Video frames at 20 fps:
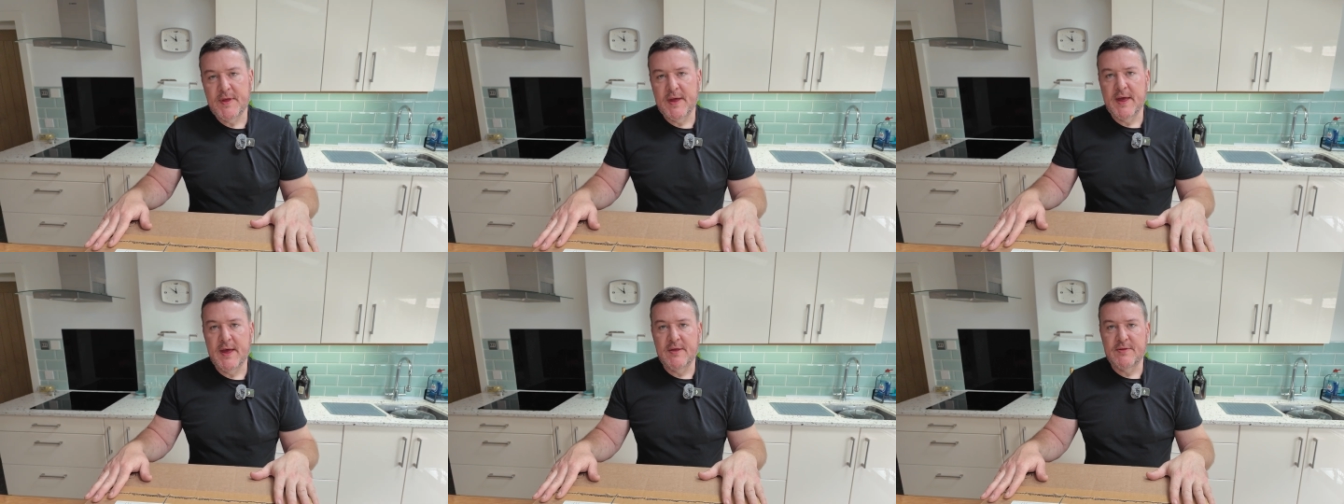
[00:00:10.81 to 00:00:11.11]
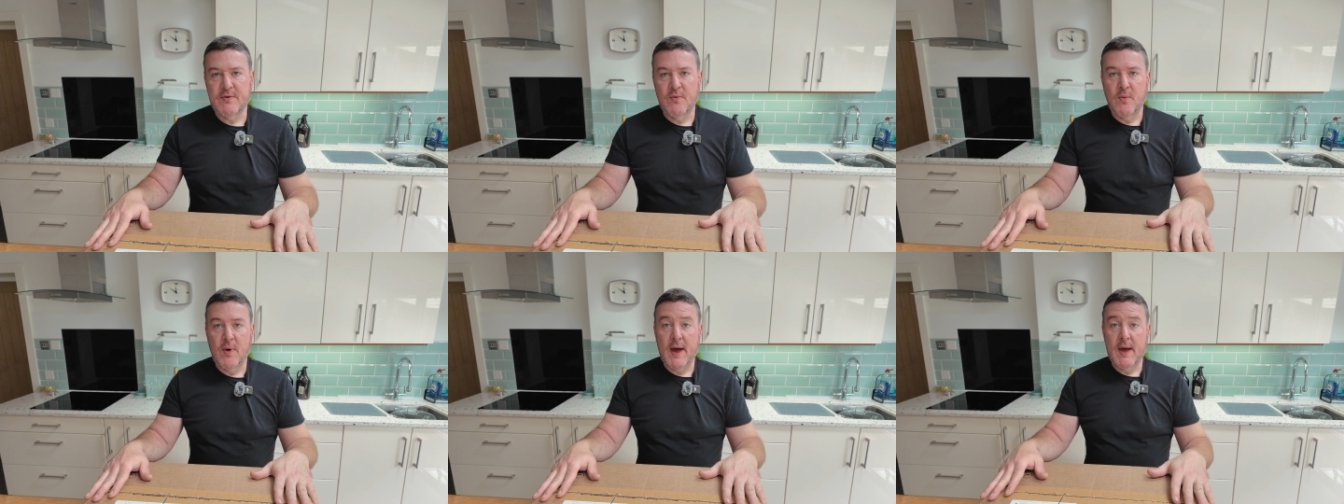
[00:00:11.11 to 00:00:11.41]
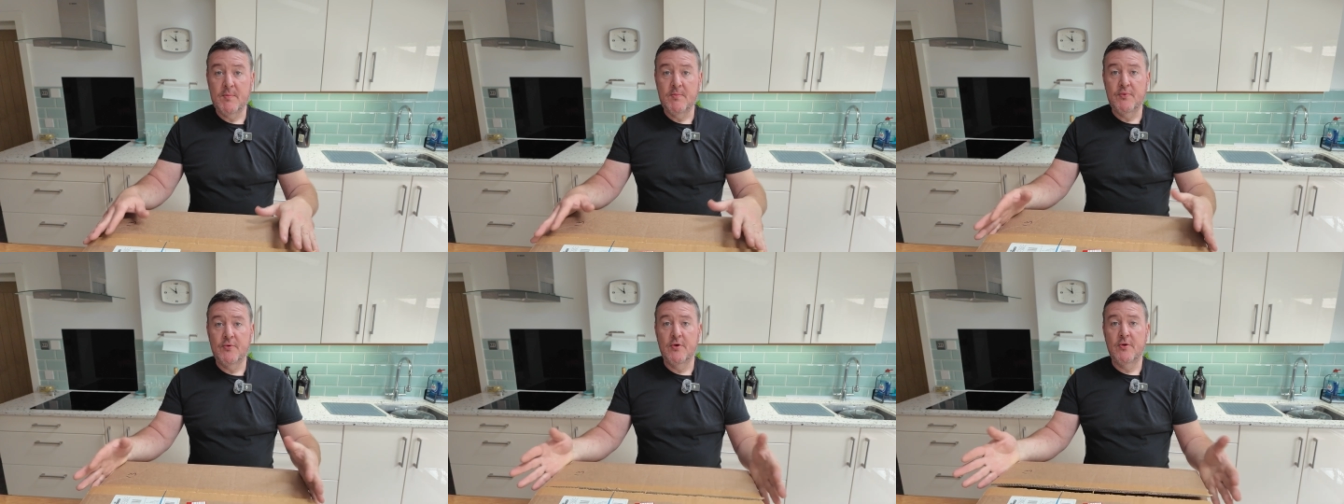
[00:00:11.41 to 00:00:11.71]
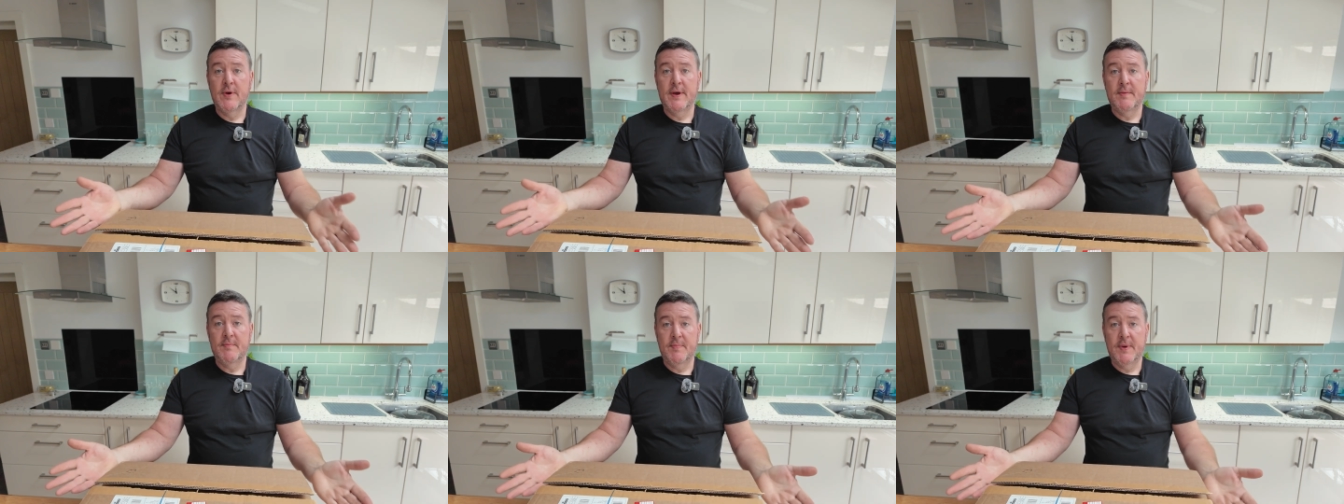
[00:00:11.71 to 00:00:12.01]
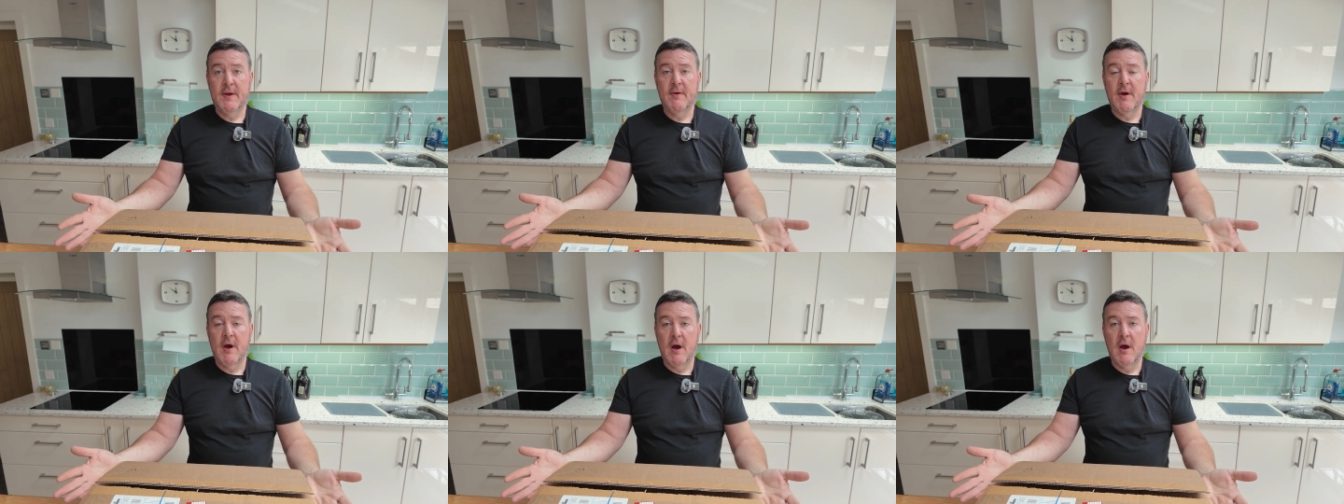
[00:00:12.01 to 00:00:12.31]
is a way of brewing
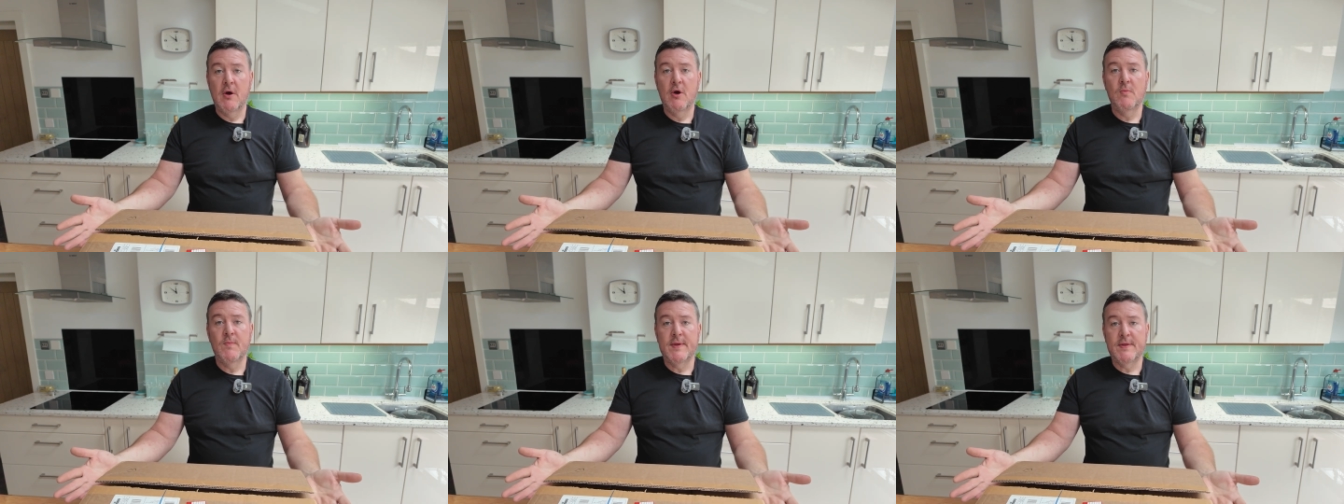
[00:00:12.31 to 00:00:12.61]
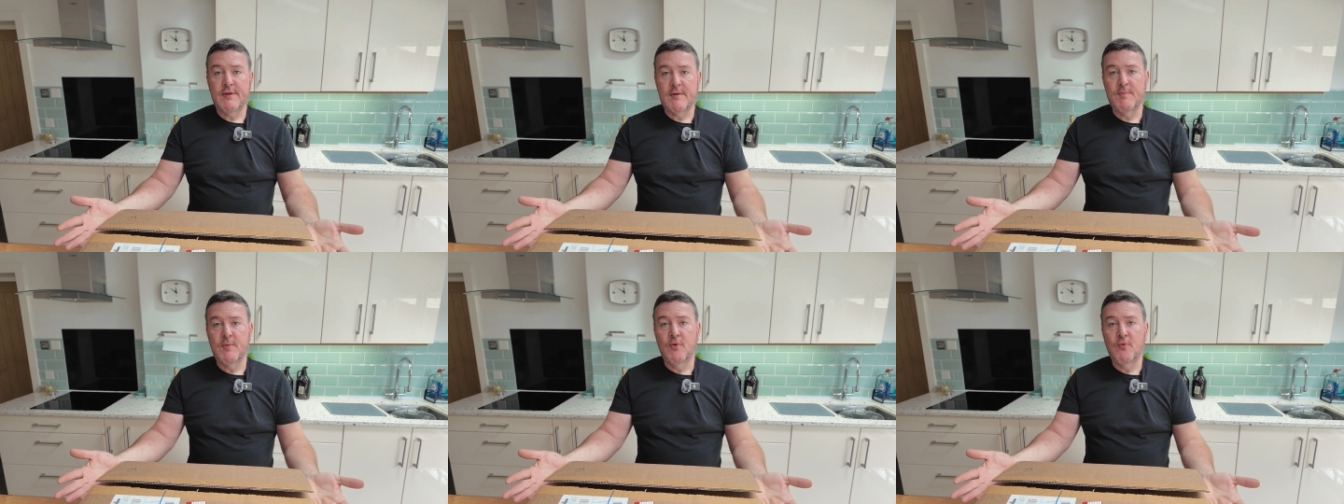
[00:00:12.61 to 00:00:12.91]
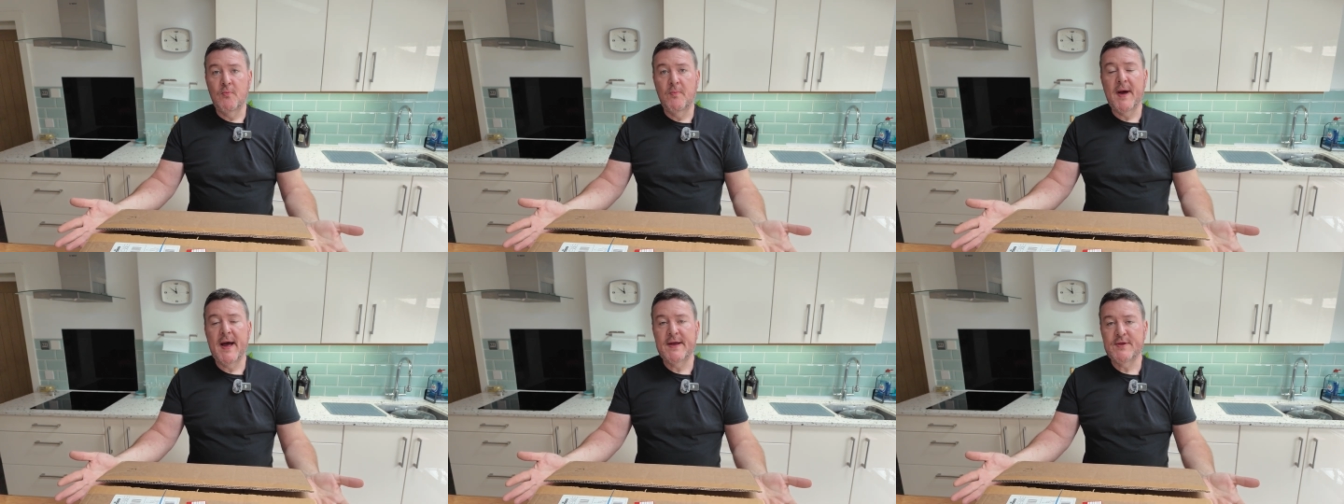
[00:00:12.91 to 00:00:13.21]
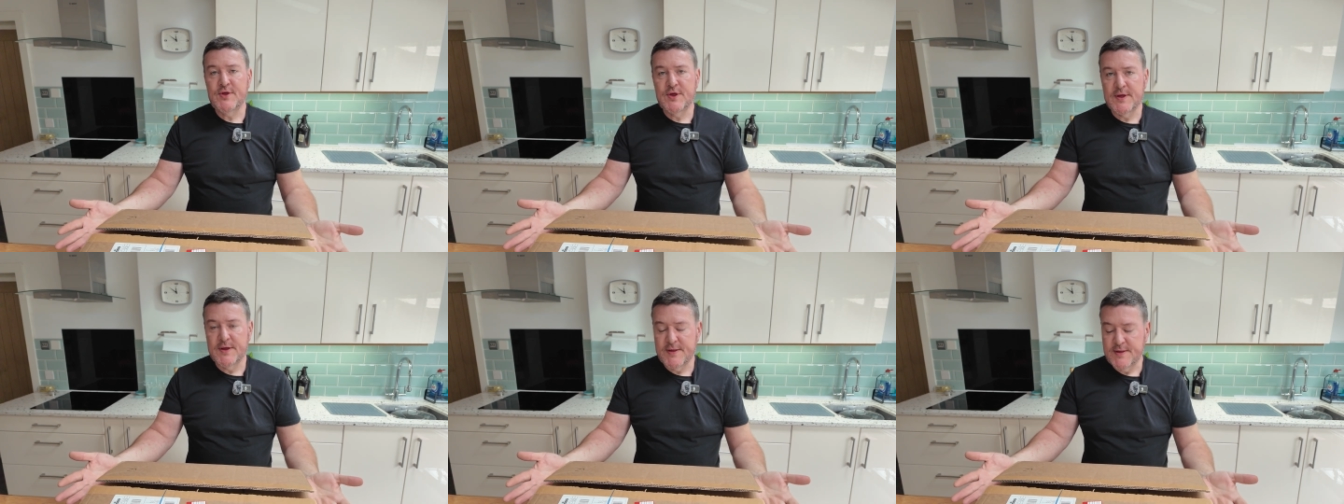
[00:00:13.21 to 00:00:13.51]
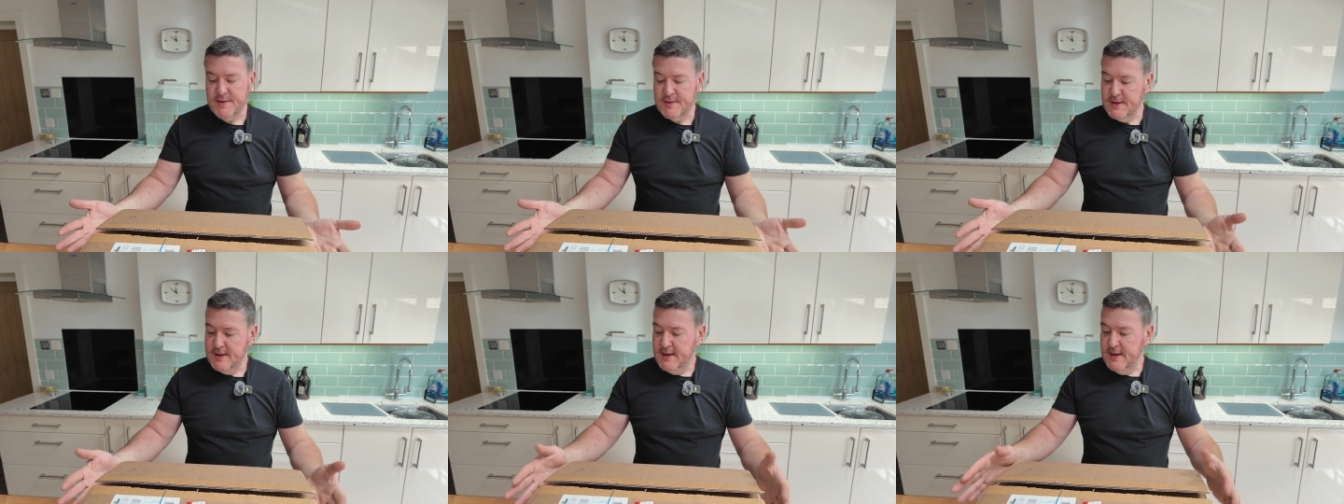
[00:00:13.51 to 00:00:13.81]
beer at home in small
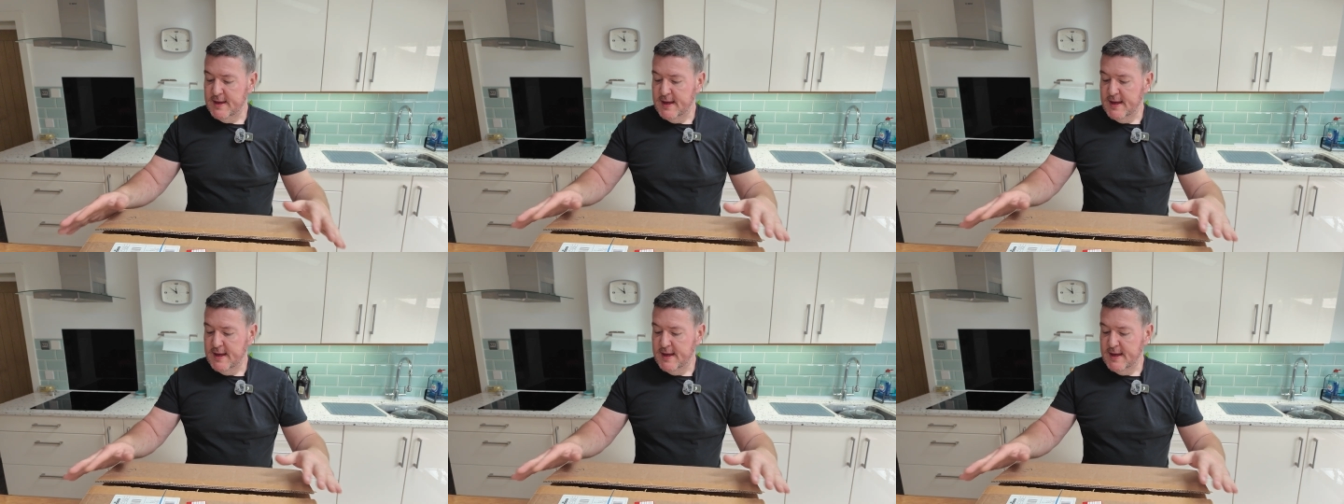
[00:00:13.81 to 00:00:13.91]
batches.